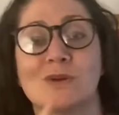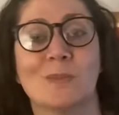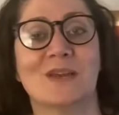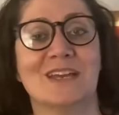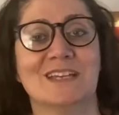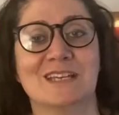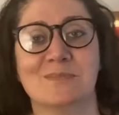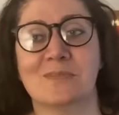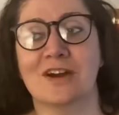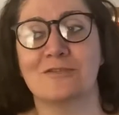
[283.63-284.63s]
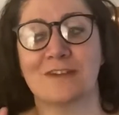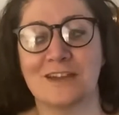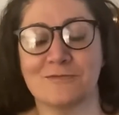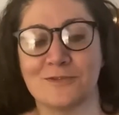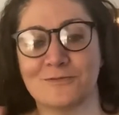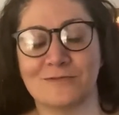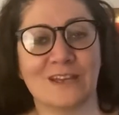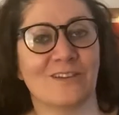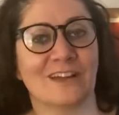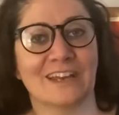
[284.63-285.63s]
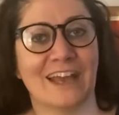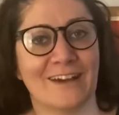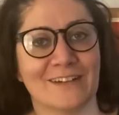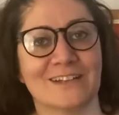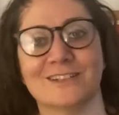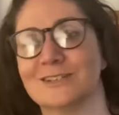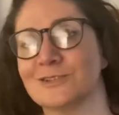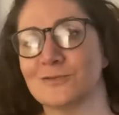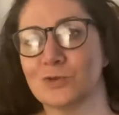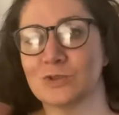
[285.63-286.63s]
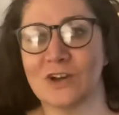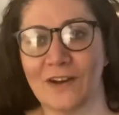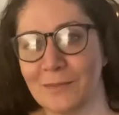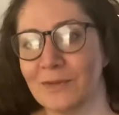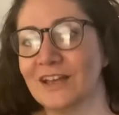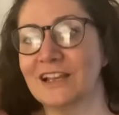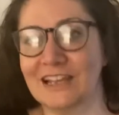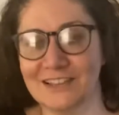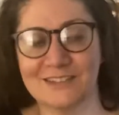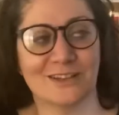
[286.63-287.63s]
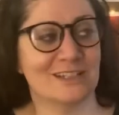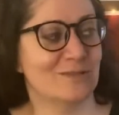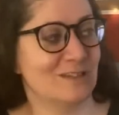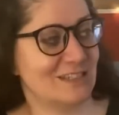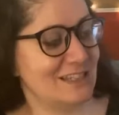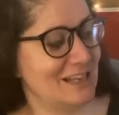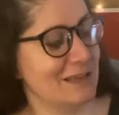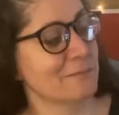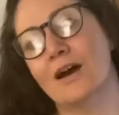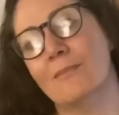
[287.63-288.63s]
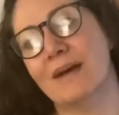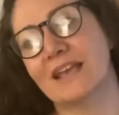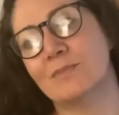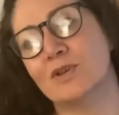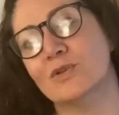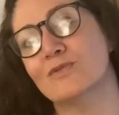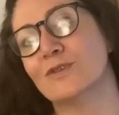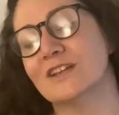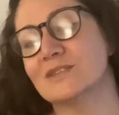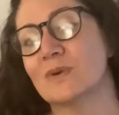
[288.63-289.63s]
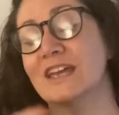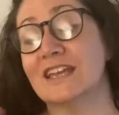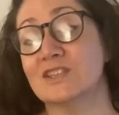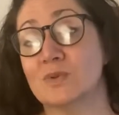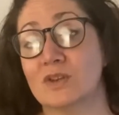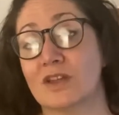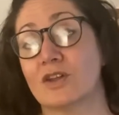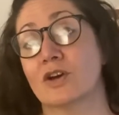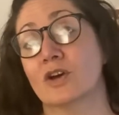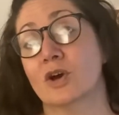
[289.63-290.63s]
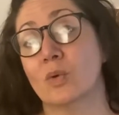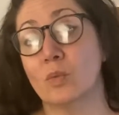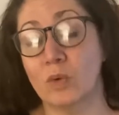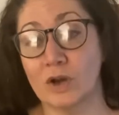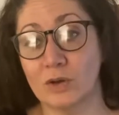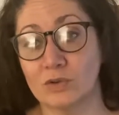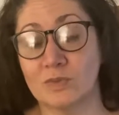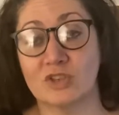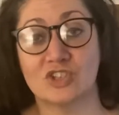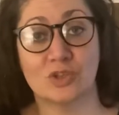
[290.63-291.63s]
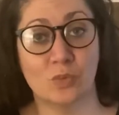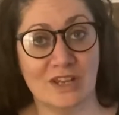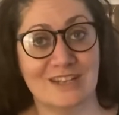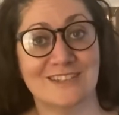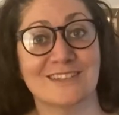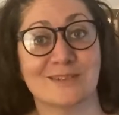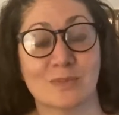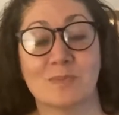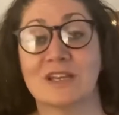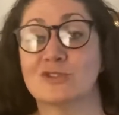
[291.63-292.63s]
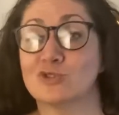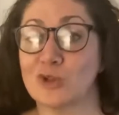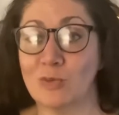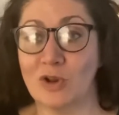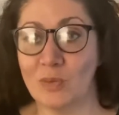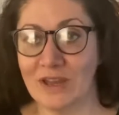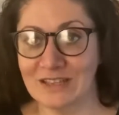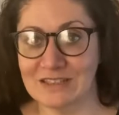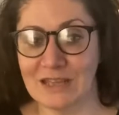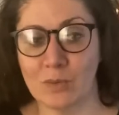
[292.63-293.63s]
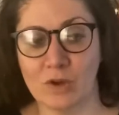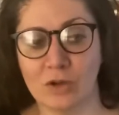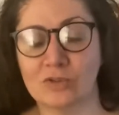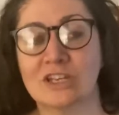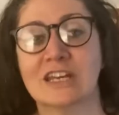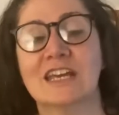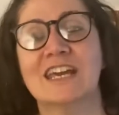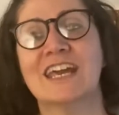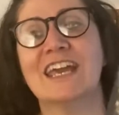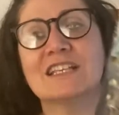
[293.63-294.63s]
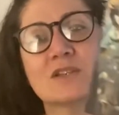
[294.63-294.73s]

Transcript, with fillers: appeared in my favourite feline characters of all time list I did recently. Uh, Maggie Blue finds a way into another world because she witnesses someone being stolen away into that world. It's